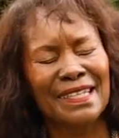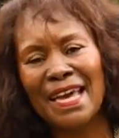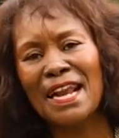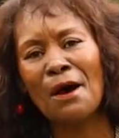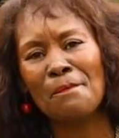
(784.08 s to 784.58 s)

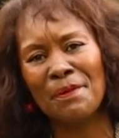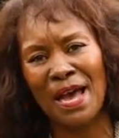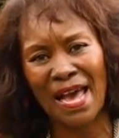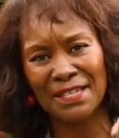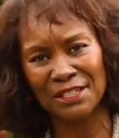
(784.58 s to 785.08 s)
Get up
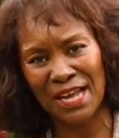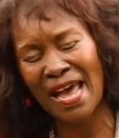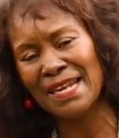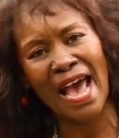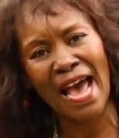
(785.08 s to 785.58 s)
and
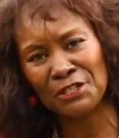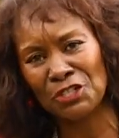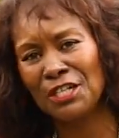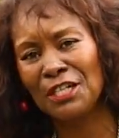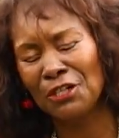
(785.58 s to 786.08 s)

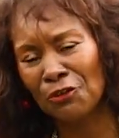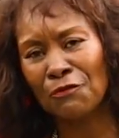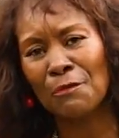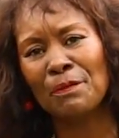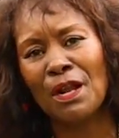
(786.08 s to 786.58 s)
actually look
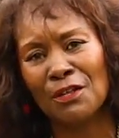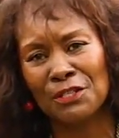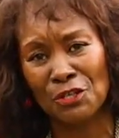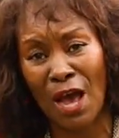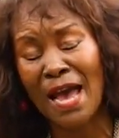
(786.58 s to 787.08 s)
for
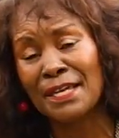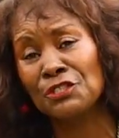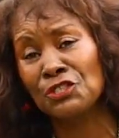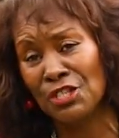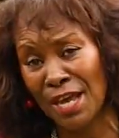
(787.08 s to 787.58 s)
plants so I
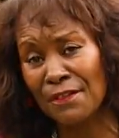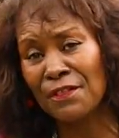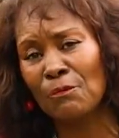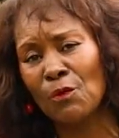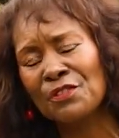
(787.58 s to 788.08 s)
can share
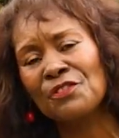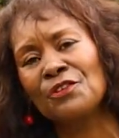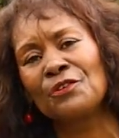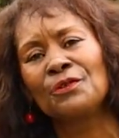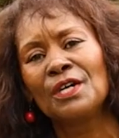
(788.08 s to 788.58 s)
them with
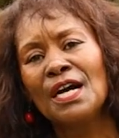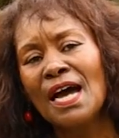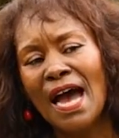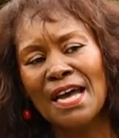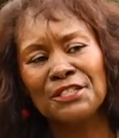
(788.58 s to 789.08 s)
you.
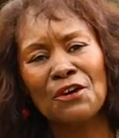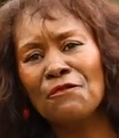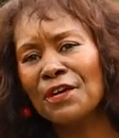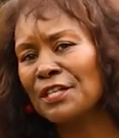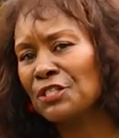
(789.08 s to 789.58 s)
And don't
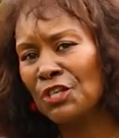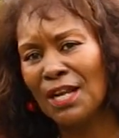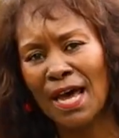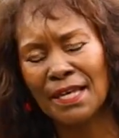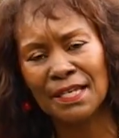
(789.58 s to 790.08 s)
forget to
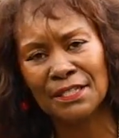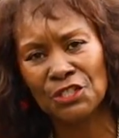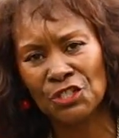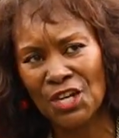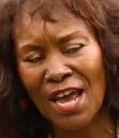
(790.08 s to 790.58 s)
like and
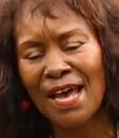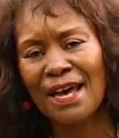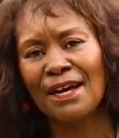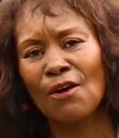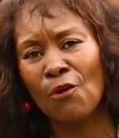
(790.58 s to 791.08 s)

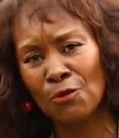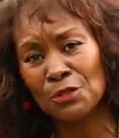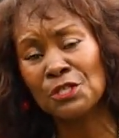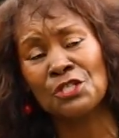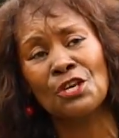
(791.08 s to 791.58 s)
share
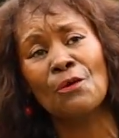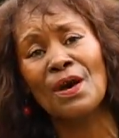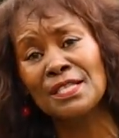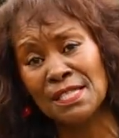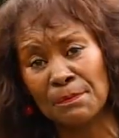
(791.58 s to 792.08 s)
also,
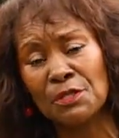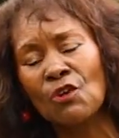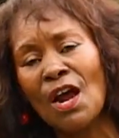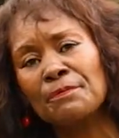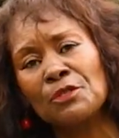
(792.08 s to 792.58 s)
and
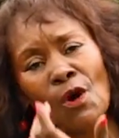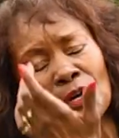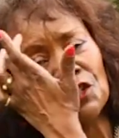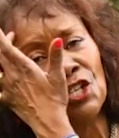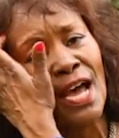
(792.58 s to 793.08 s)
subscribe to our
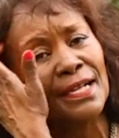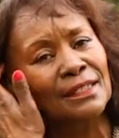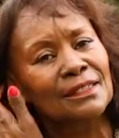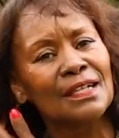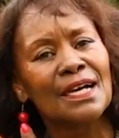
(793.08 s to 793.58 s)

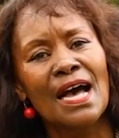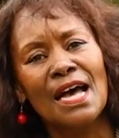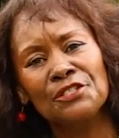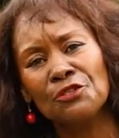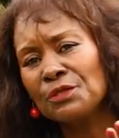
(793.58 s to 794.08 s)
channel,
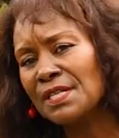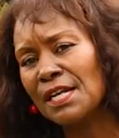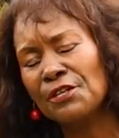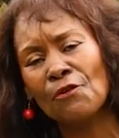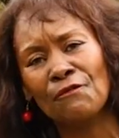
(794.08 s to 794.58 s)
and do
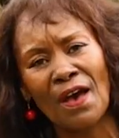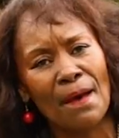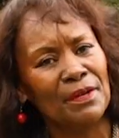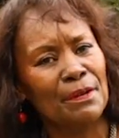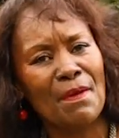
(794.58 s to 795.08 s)
tell your
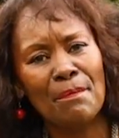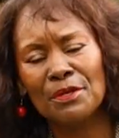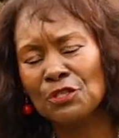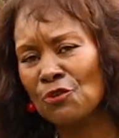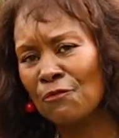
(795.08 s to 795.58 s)
family
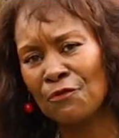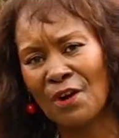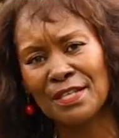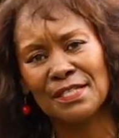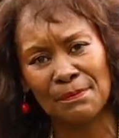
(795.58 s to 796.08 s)
members, your
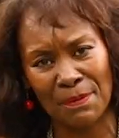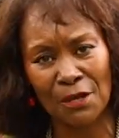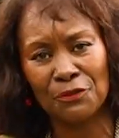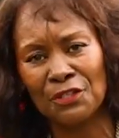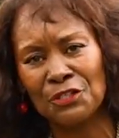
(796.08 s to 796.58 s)
friends
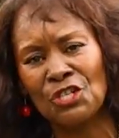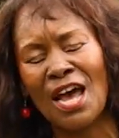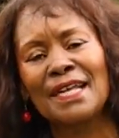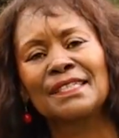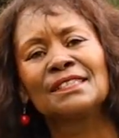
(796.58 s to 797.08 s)
about the
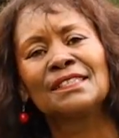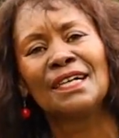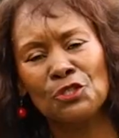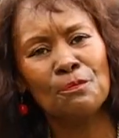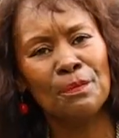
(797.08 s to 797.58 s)
channel.
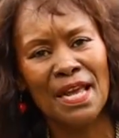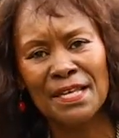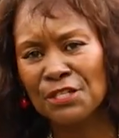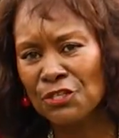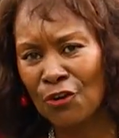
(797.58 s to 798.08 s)
Do
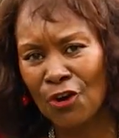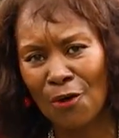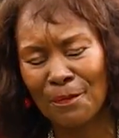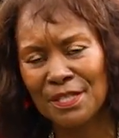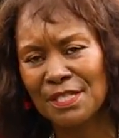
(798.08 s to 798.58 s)
place your
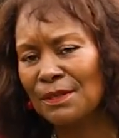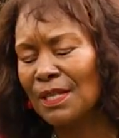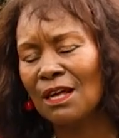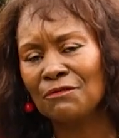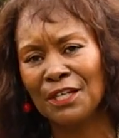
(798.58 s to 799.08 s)
comments,
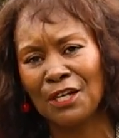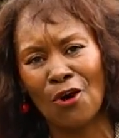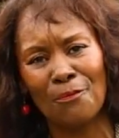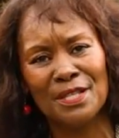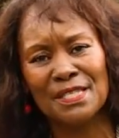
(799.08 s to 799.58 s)
lovely
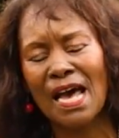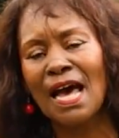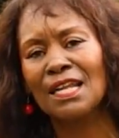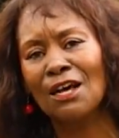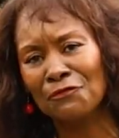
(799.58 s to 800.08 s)
comments.
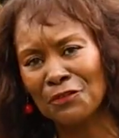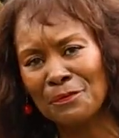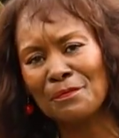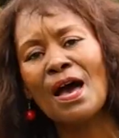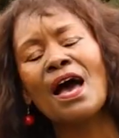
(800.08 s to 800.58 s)
I love
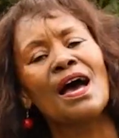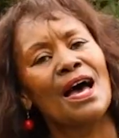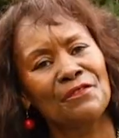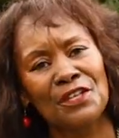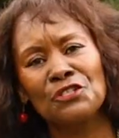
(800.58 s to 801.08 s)
them,
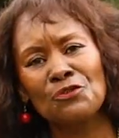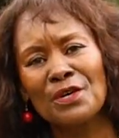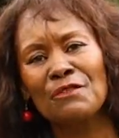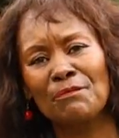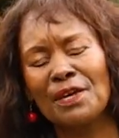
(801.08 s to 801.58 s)
and they do
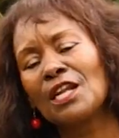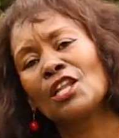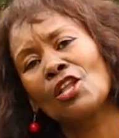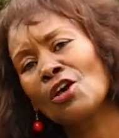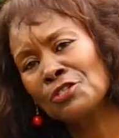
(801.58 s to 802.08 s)
give me a
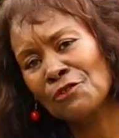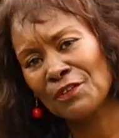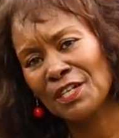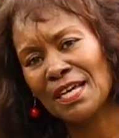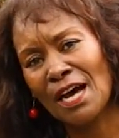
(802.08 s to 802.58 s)
lot of
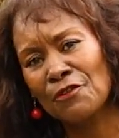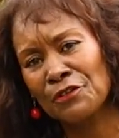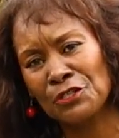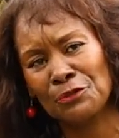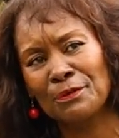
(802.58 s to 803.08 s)

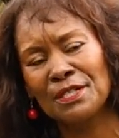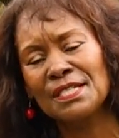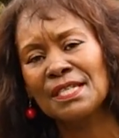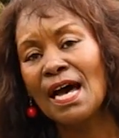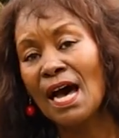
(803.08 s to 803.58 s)

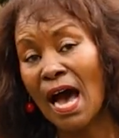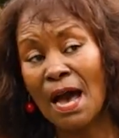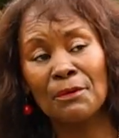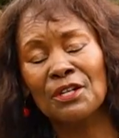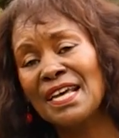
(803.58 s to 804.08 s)
encouragement.
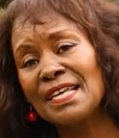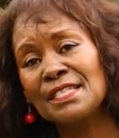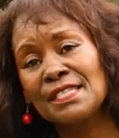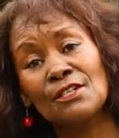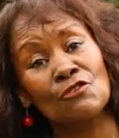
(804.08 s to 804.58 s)
I'm on
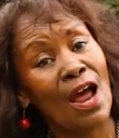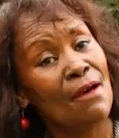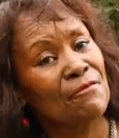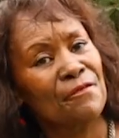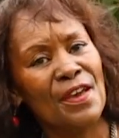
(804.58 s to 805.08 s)

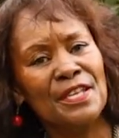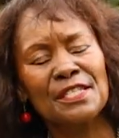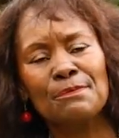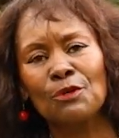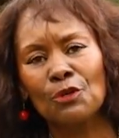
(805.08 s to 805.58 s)
Instagram,
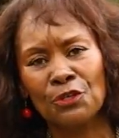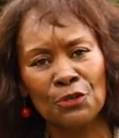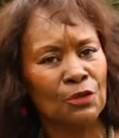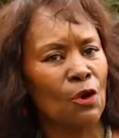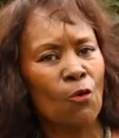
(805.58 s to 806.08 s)
Facebook.
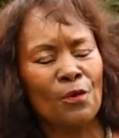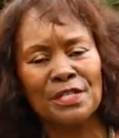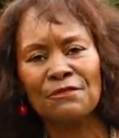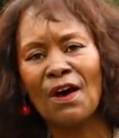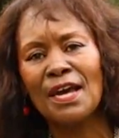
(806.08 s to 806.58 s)
You'd
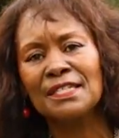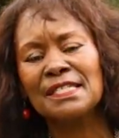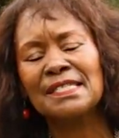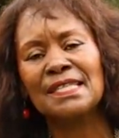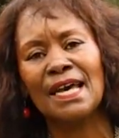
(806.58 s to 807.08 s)
always find
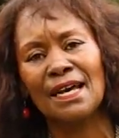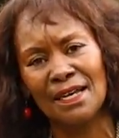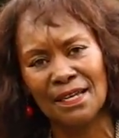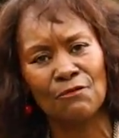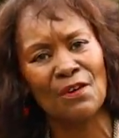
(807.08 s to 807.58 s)
us
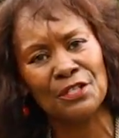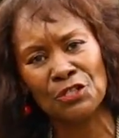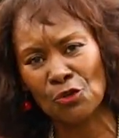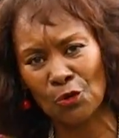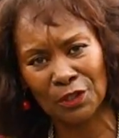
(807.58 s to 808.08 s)
there, Red
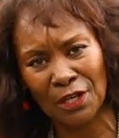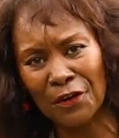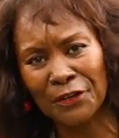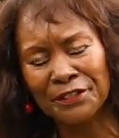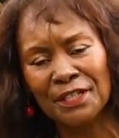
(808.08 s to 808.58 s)
Soul
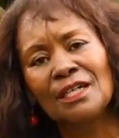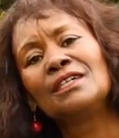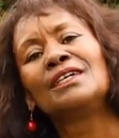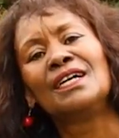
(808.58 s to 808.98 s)
Gardener.